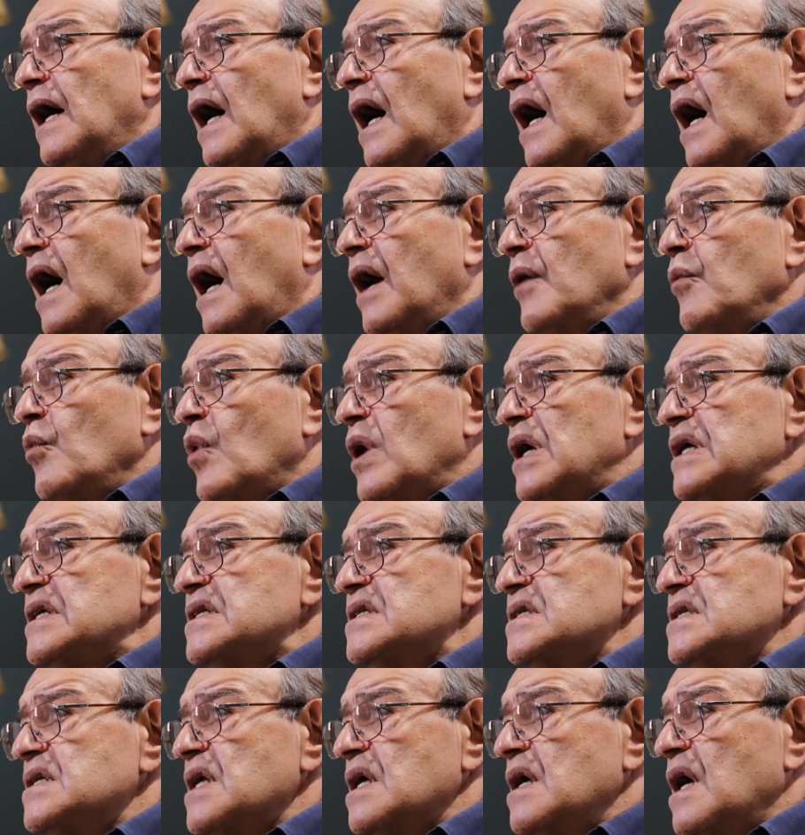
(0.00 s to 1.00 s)
I
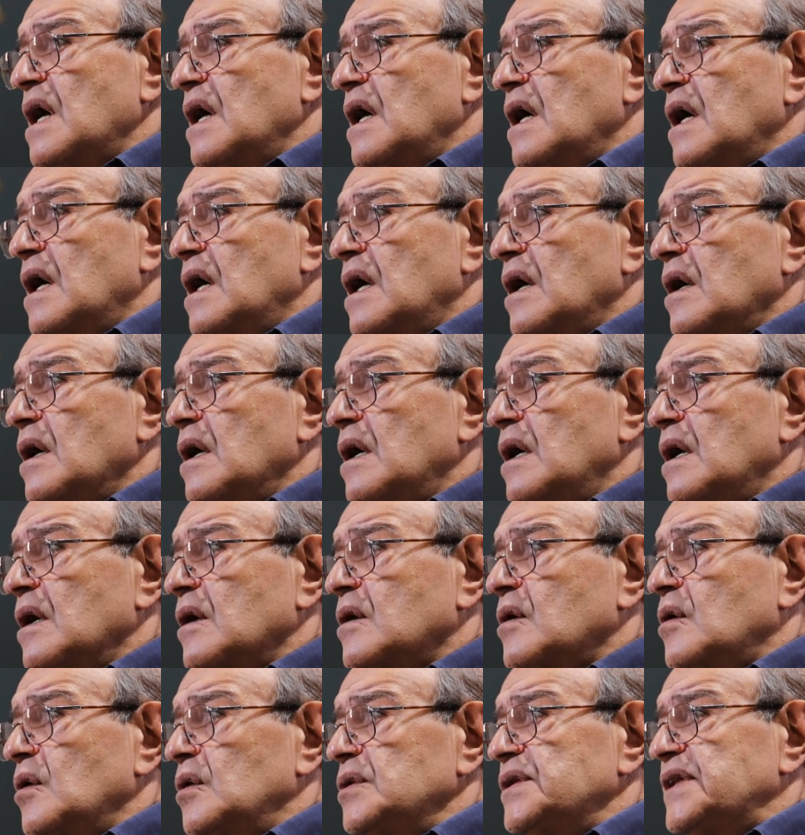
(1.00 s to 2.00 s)
was
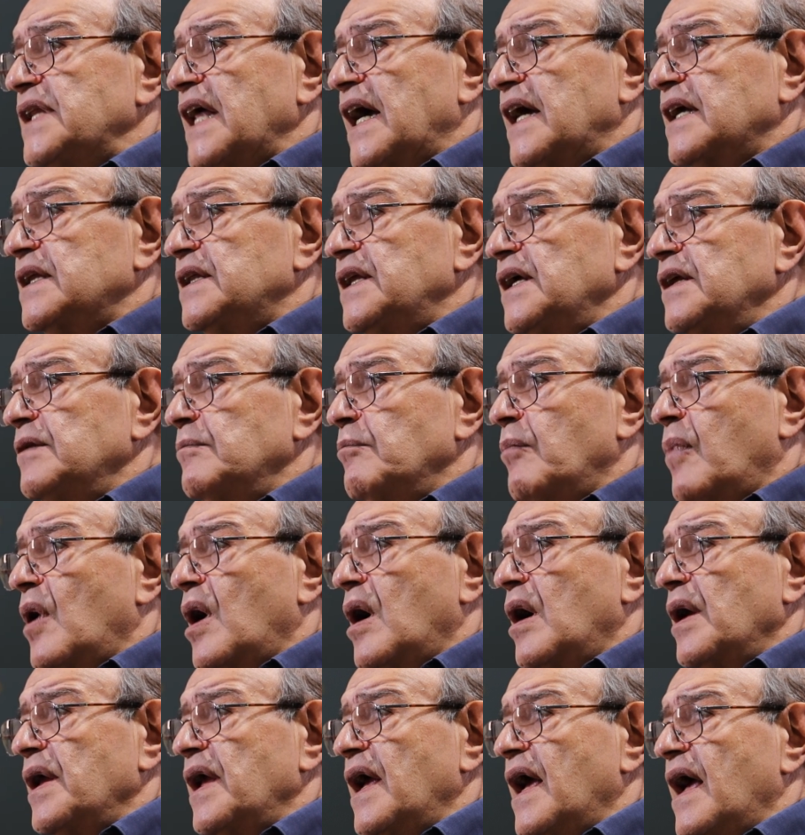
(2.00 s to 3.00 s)
contacted
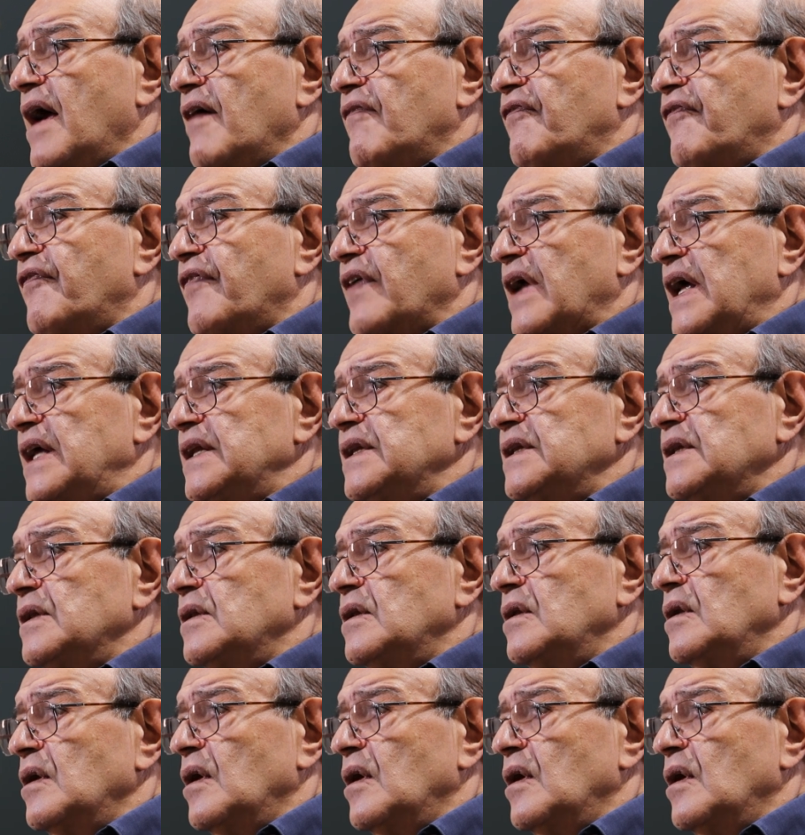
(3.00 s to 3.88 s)
by a friend